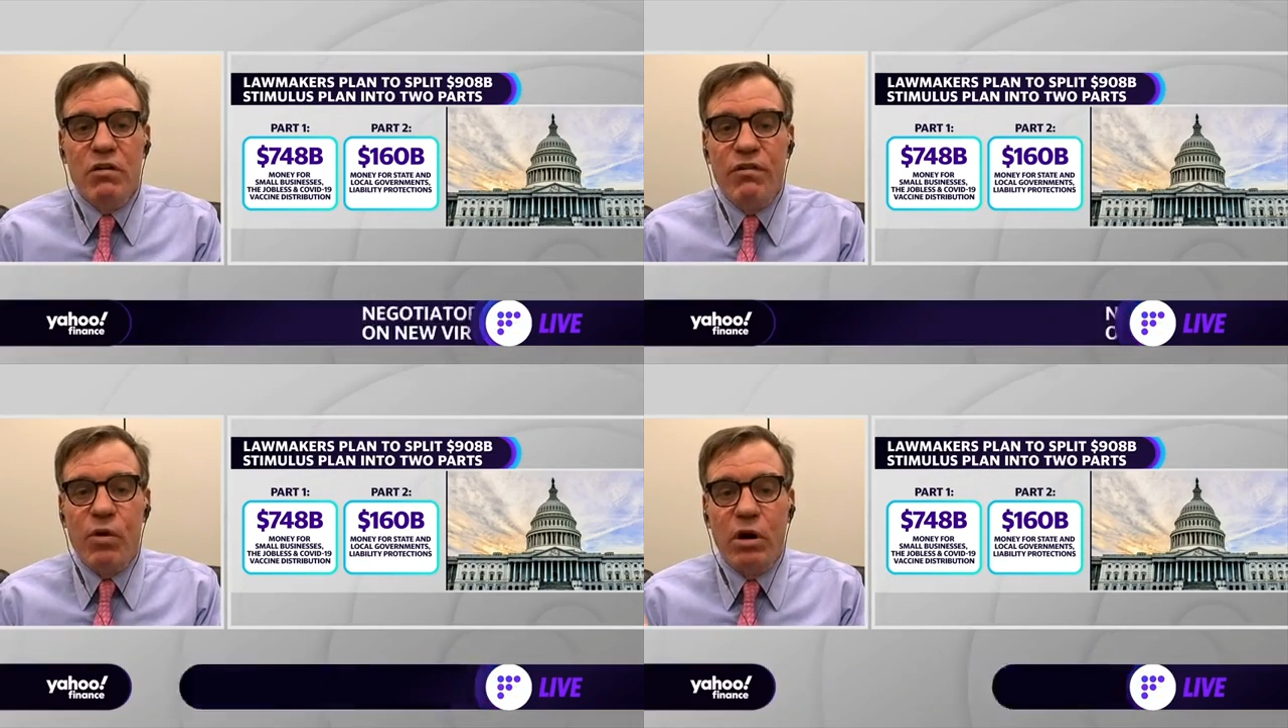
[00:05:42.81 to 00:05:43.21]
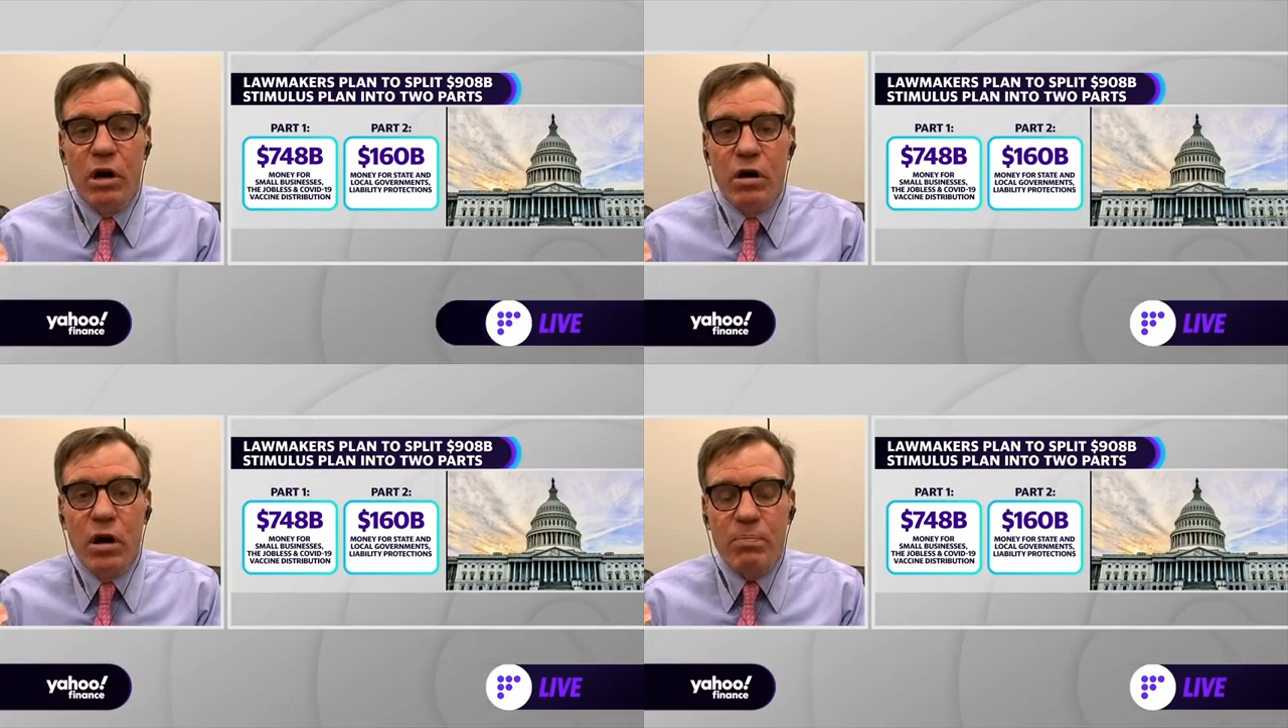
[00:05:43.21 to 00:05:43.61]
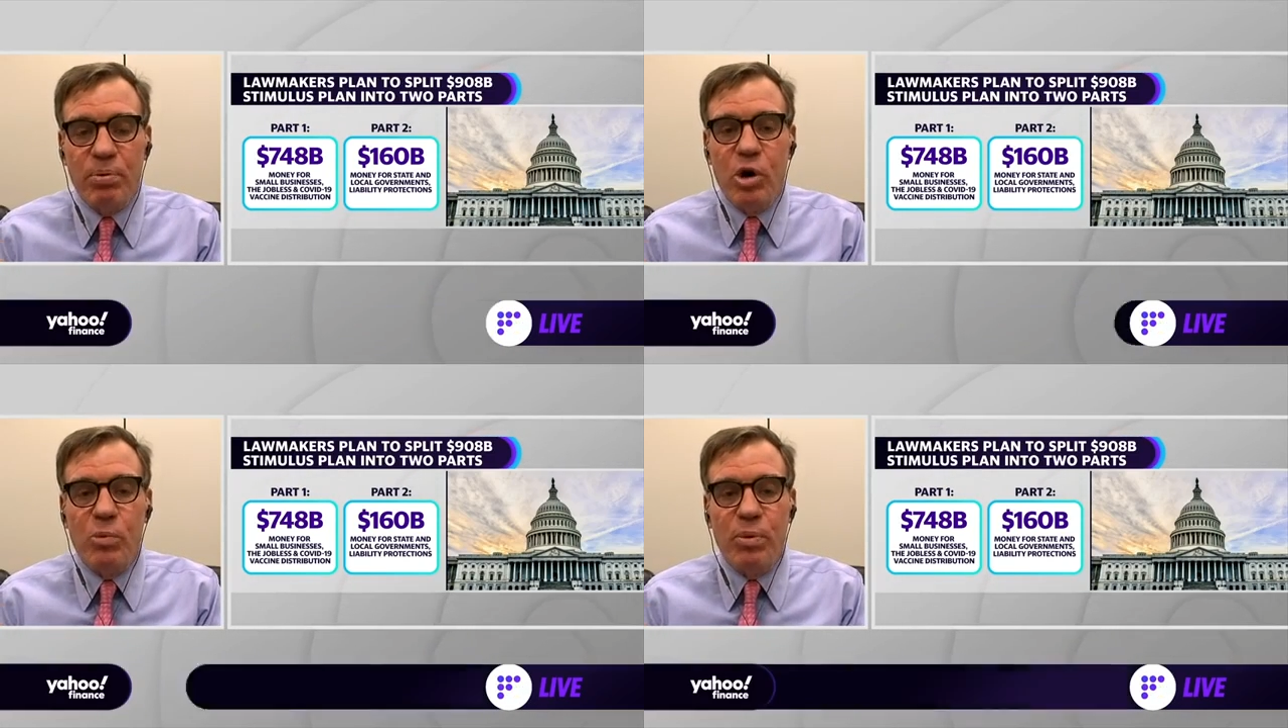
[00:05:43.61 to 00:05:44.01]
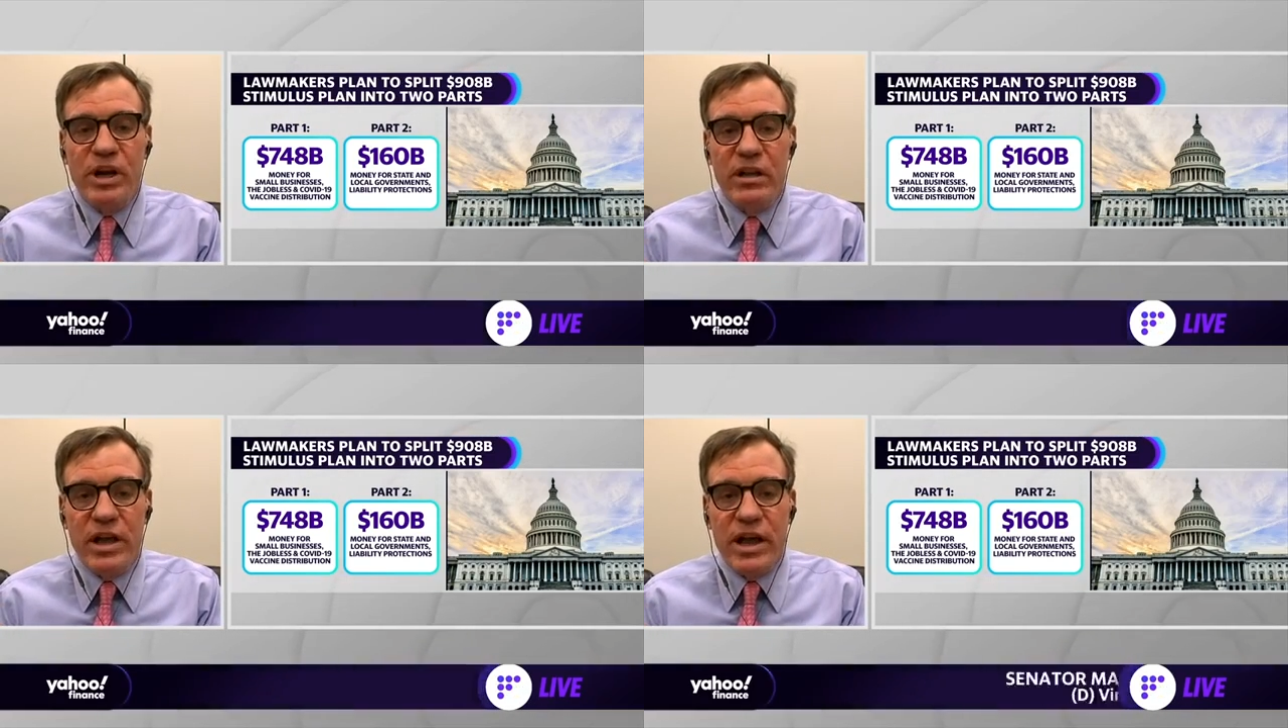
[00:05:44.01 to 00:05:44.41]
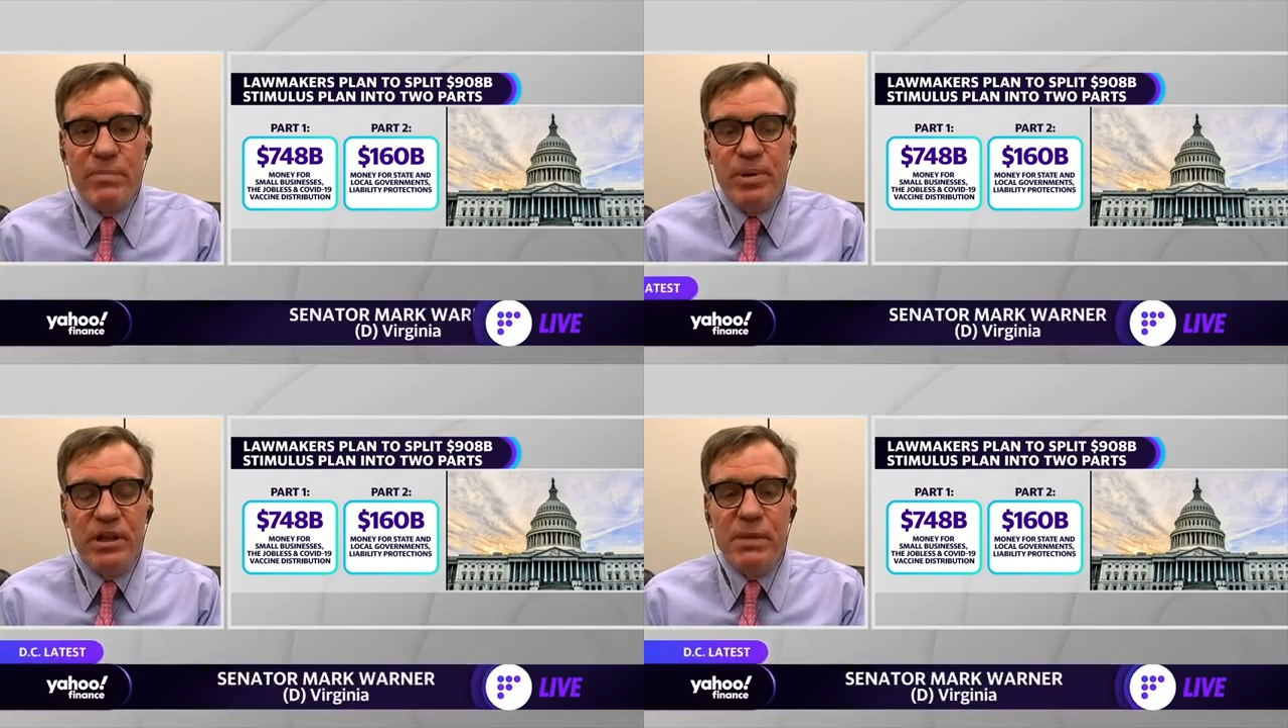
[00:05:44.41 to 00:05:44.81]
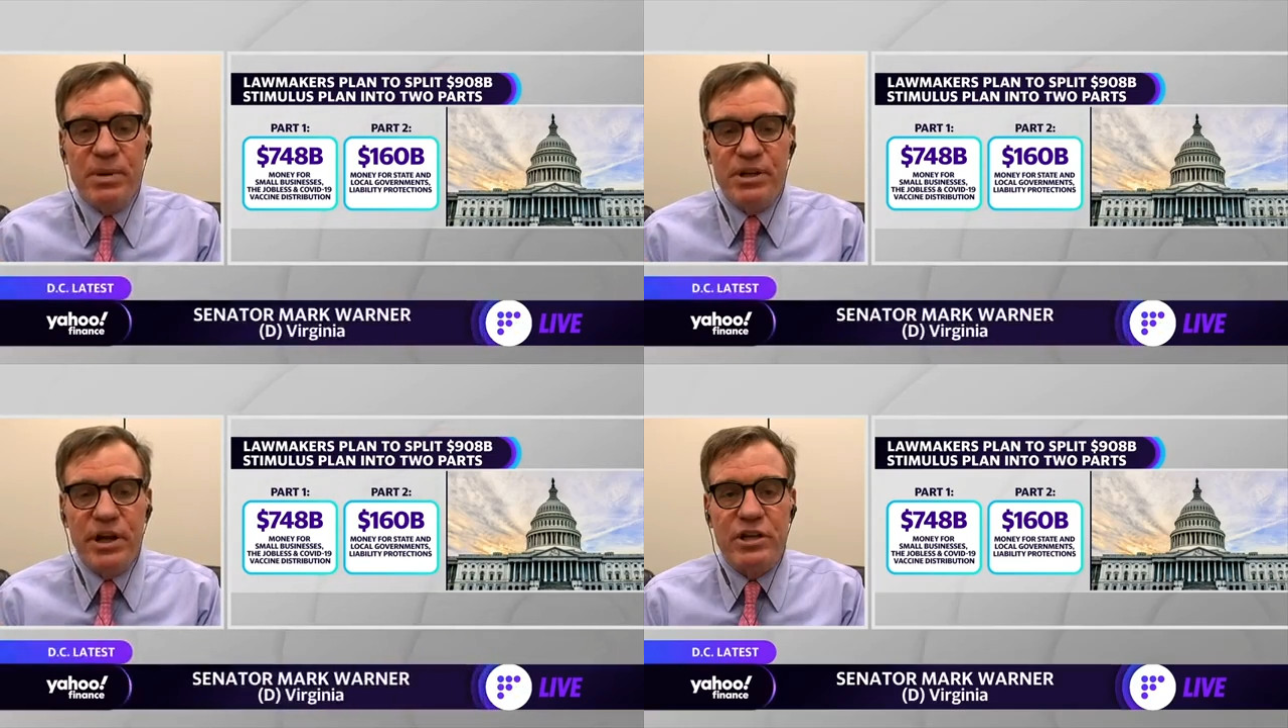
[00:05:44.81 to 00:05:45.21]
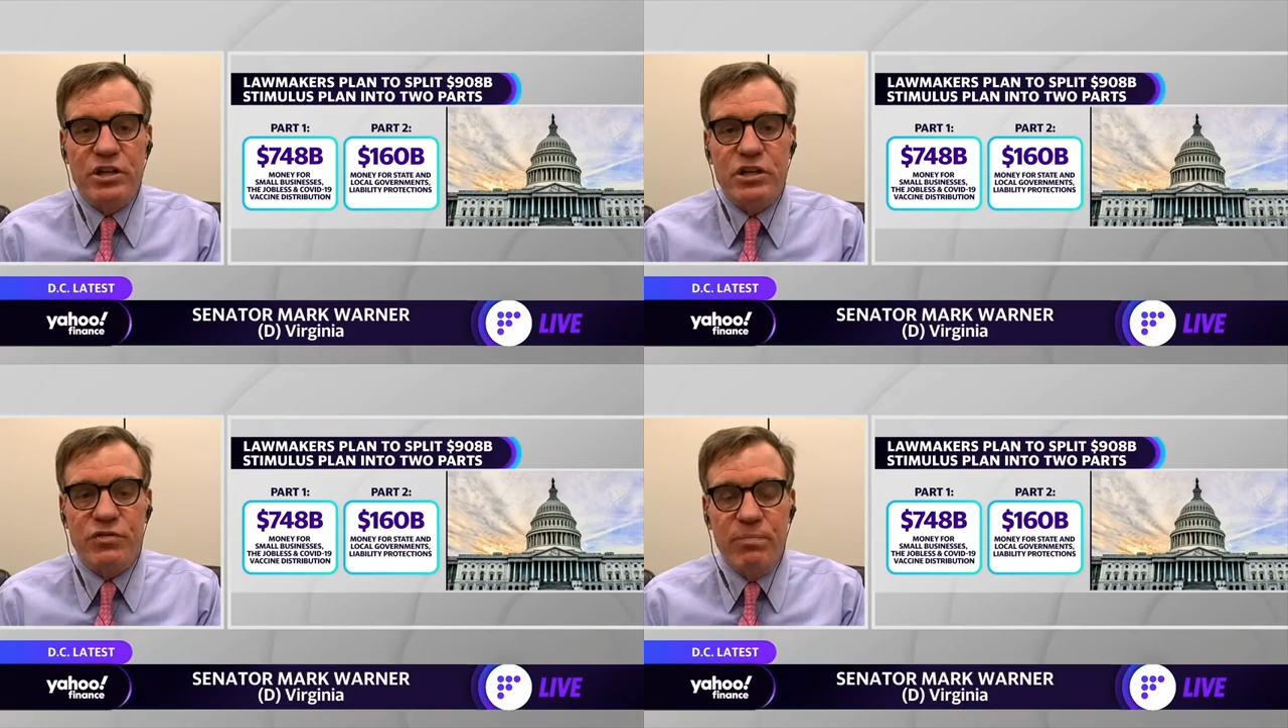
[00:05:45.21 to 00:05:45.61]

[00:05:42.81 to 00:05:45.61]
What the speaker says: for appropriate liability protections